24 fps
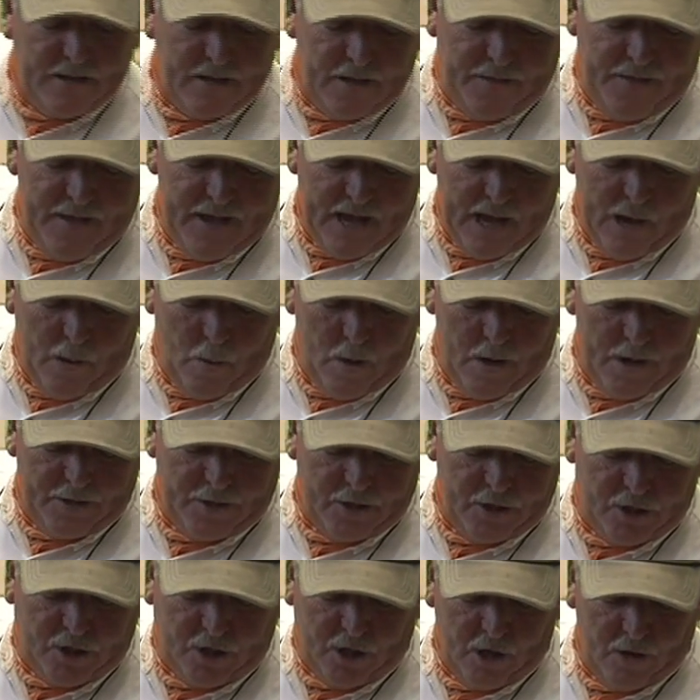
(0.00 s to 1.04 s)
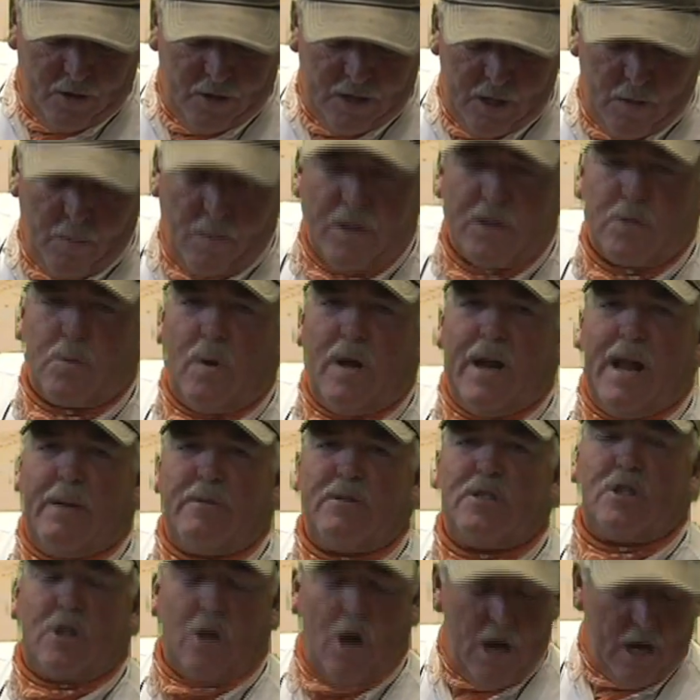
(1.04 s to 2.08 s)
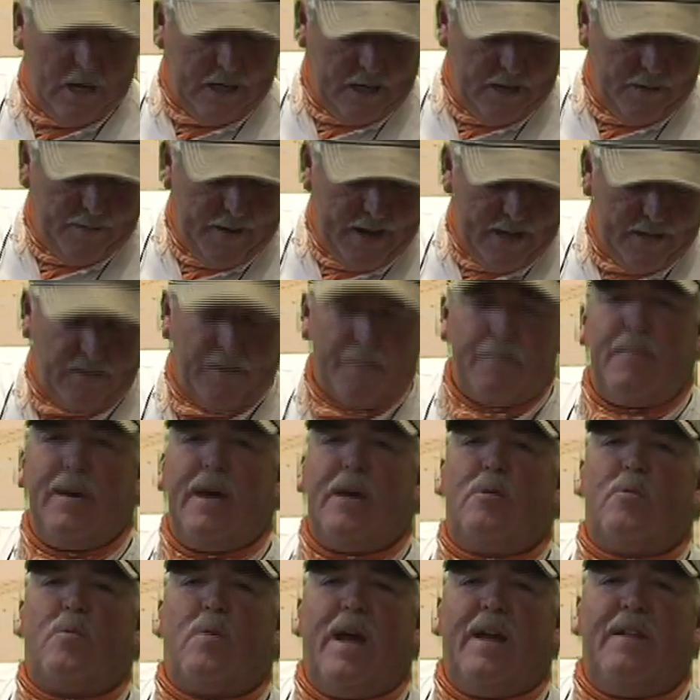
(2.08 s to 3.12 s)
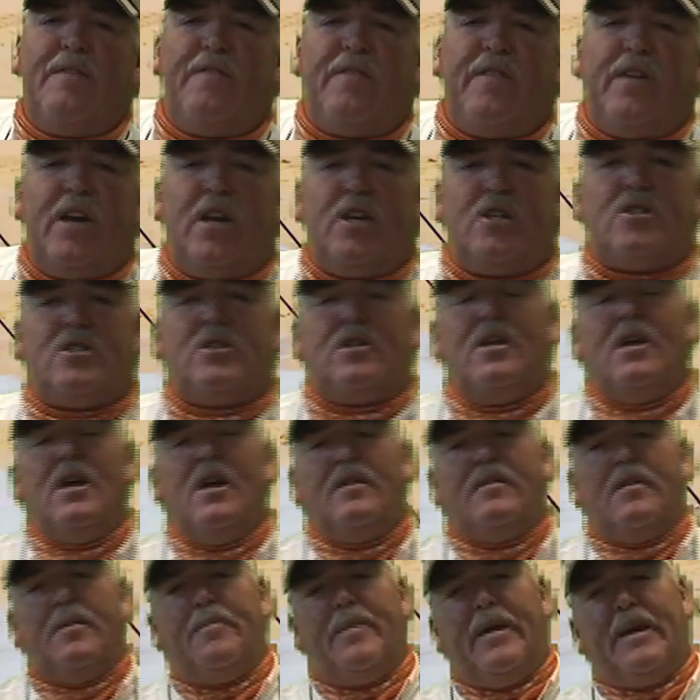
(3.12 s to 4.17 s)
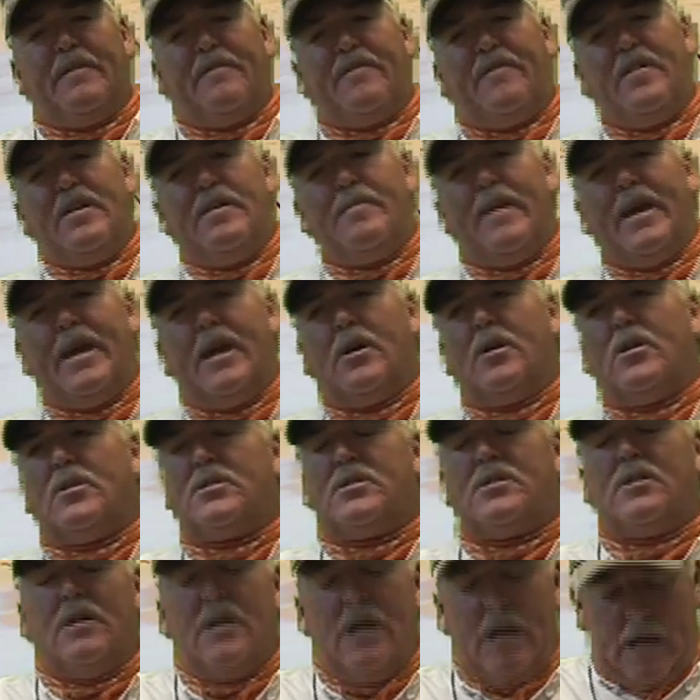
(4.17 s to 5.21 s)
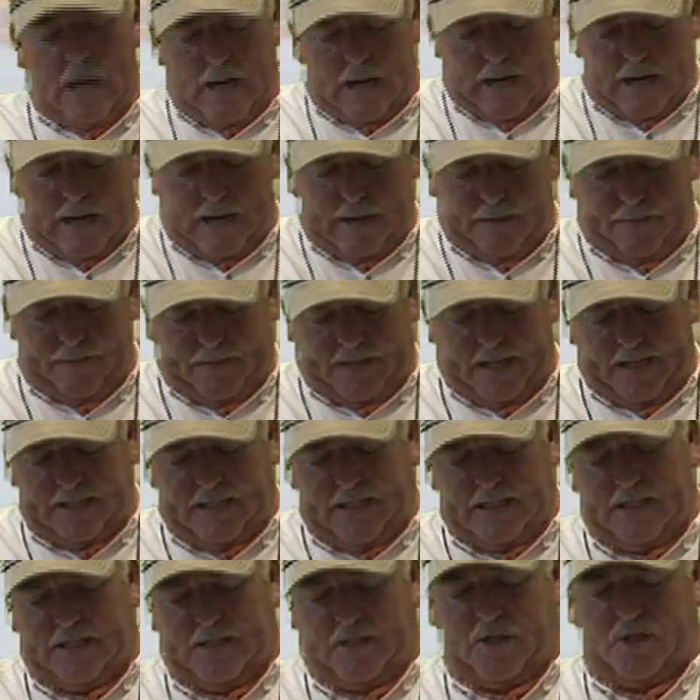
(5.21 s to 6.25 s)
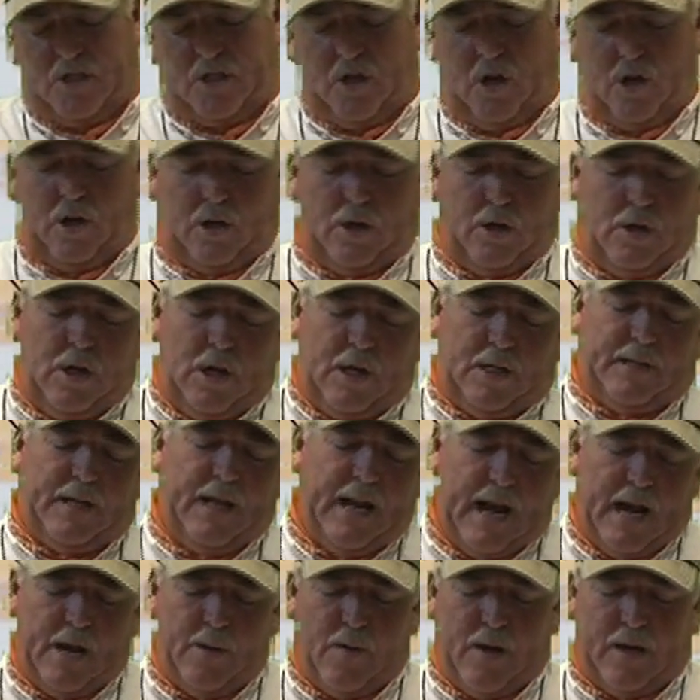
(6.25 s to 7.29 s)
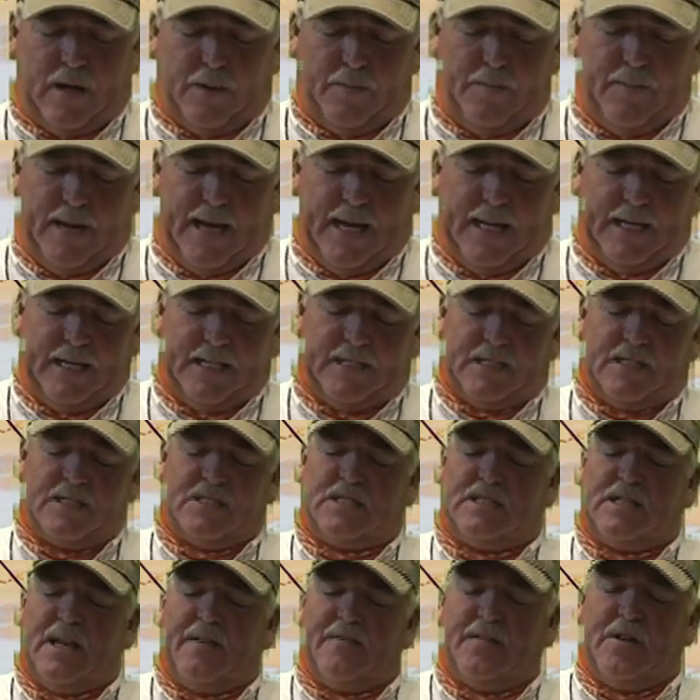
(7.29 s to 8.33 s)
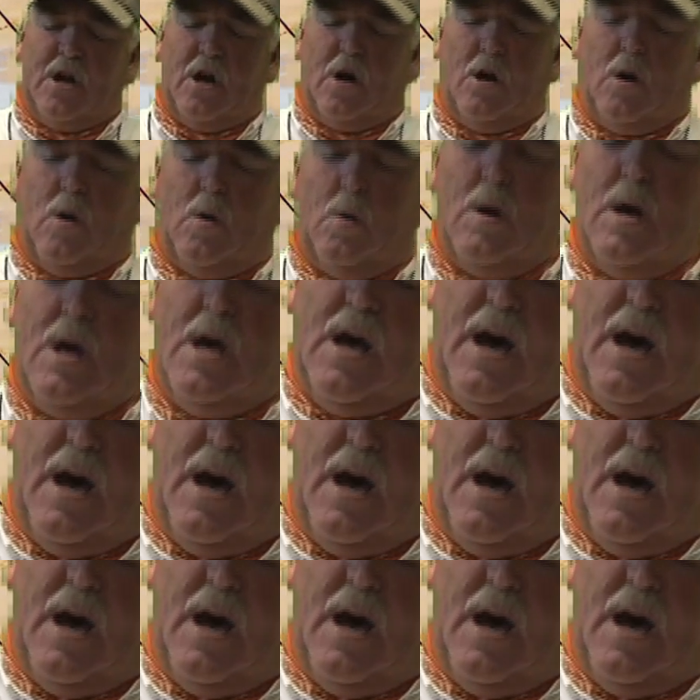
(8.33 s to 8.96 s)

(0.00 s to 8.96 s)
other thing I wanted to show you was when I was talking about the big redfish, the big females. This is the circle hook that I recommend. It's a 7/0.